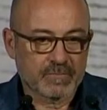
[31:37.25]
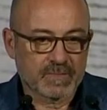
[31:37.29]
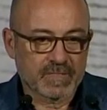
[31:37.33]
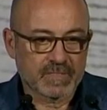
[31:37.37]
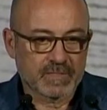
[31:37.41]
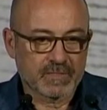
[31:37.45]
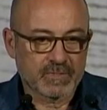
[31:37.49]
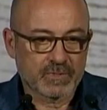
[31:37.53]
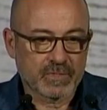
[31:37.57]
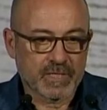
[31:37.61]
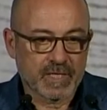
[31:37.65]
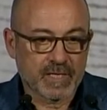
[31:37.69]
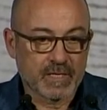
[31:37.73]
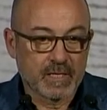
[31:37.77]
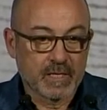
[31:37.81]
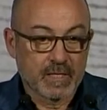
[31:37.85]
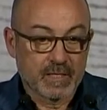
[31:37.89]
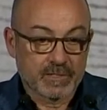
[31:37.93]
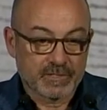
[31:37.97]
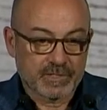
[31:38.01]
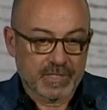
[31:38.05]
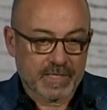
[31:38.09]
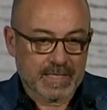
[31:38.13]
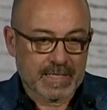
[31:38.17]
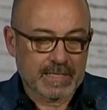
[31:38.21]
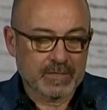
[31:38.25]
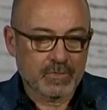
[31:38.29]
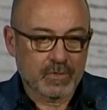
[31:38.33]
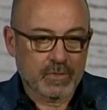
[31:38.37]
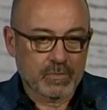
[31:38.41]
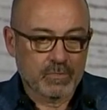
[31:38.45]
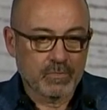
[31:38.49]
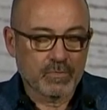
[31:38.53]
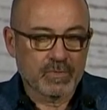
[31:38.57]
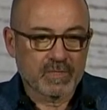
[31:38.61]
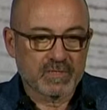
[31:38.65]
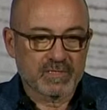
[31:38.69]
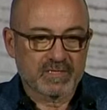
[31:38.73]
and we have to
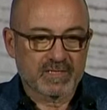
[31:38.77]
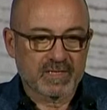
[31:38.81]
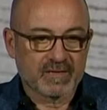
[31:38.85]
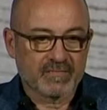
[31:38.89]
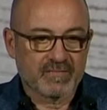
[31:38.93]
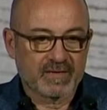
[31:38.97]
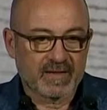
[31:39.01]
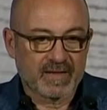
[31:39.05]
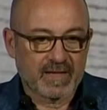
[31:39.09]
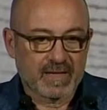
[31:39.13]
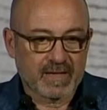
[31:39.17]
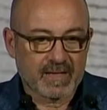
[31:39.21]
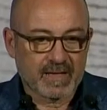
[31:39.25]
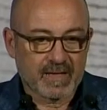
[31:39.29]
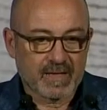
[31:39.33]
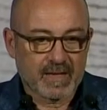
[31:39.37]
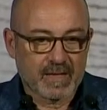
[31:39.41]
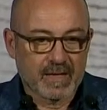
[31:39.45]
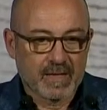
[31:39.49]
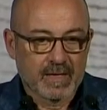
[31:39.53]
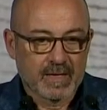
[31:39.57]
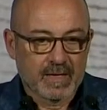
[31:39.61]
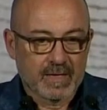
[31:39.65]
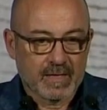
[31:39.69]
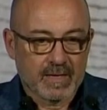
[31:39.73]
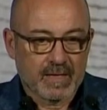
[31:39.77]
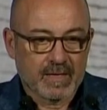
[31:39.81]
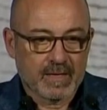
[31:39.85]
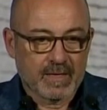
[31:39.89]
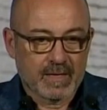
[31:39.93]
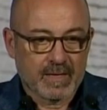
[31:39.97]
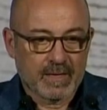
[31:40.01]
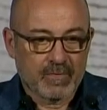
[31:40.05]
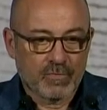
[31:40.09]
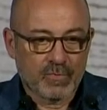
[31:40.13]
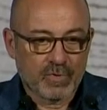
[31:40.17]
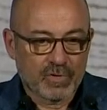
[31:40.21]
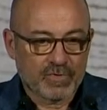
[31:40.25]
carry out this deep
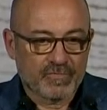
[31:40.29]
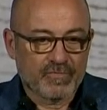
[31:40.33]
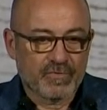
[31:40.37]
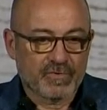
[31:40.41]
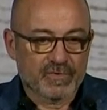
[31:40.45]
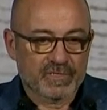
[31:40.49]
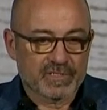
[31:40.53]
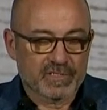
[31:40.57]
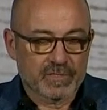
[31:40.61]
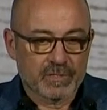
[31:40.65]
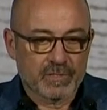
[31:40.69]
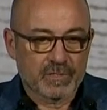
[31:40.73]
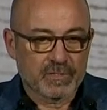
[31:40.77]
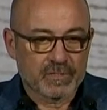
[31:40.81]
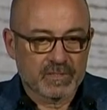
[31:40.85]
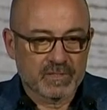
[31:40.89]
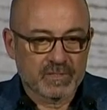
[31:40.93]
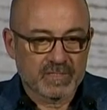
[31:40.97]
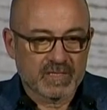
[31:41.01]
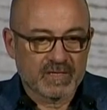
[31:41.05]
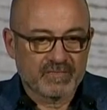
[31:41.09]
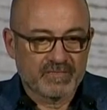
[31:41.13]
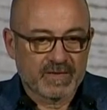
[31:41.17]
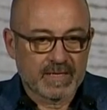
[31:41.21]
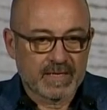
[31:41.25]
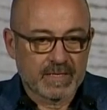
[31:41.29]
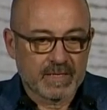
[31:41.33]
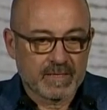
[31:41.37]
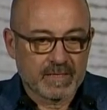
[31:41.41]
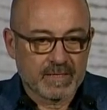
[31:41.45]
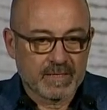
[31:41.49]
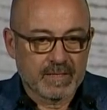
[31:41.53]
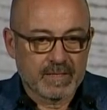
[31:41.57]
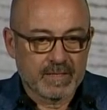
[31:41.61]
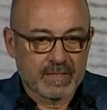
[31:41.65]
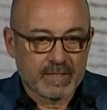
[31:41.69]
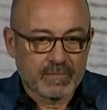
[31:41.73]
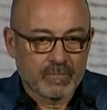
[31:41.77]
transformation process
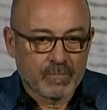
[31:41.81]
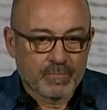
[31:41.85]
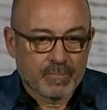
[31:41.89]
and